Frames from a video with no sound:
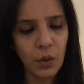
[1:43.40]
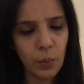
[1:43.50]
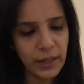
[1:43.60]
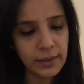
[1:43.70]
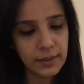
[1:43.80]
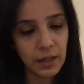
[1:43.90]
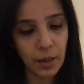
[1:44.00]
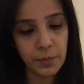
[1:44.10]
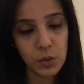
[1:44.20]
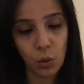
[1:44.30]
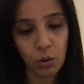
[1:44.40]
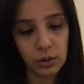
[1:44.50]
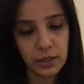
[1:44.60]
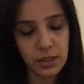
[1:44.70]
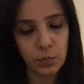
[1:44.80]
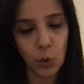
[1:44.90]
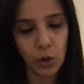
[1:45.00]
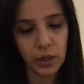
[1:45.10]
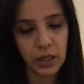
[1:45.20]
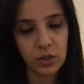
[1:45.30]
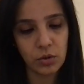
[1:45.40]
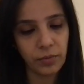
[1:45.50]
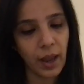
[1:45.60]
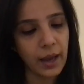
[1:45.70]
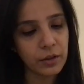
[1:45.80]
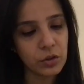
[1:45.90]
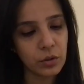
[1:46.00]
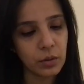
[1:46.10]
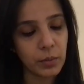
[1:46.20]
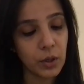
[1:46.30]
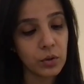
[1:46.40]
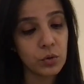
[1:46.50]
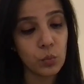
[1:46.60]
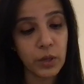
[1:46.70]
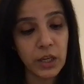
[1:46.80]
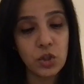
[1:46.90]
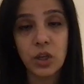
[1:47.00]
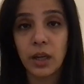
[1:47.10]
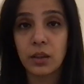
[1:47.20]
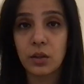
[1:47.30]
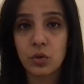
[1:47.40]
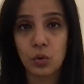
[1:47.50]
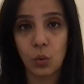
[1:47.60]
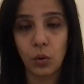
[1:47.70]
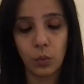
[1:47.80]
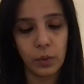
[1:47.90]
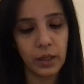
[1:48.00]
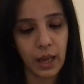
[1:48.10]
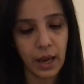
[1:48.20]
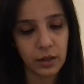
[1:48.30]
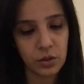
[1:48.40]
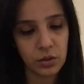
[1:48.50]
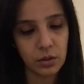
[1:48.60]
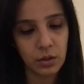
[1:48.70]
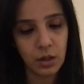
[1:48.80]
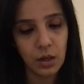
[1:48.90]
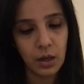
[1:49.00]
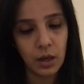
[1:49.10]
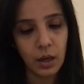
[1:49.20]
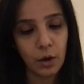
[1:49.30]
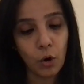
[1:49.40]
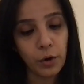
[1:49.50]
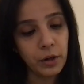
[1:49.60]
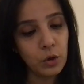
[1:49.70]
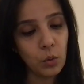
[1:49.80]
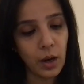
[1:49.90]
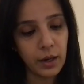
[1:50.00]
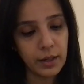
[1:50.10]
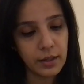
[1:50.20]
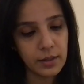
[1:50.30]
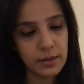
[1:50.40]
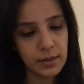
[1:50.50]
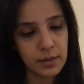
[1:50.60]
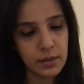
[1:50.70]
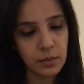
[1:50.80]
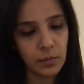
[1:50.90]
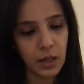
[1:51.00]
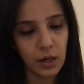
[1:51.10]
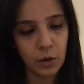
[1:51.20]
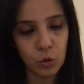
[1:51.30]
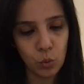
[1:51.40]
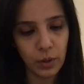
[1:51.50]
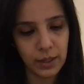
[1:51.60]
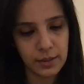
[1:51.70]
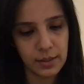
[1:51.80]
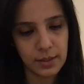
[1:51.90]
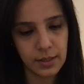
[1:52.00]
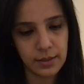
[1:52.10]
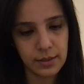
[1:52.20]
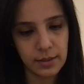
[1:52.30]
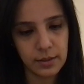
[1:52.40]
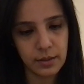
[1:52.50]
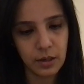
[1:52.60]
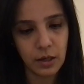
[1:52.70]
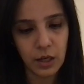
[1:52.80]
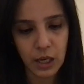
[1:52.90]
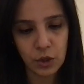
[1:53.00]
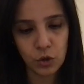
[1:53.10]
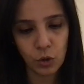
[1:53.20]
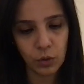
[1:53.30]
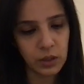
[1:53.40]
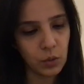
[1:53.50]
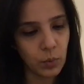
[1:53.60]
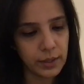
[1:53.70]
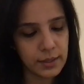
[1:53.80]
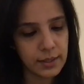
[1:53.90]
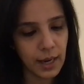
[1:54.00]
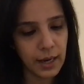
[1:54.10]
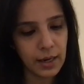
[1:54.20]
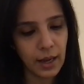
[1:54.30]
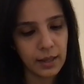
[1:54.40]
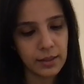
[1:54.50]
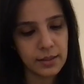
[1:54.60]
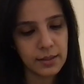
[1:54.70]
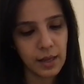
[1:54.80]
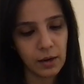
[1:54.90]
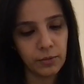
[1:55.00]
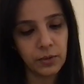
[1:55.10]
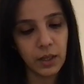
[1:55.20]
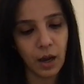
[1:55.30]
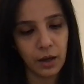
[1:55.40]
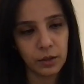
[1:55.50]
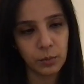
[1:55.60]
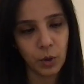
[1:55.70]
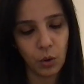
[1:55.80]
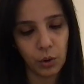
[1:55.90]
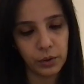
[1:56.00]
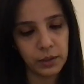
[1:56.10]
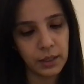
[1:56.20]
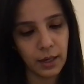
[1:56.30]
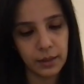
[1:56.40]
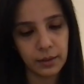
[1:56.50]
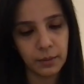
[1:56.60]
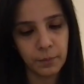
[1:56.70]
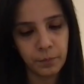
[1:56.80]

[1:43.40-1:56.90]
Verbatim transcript: Whence comes all this bondage of action? Because we chain the soul with action. According to our Indian system, there are two existences nature on the one side and the self, the Atma, on the other.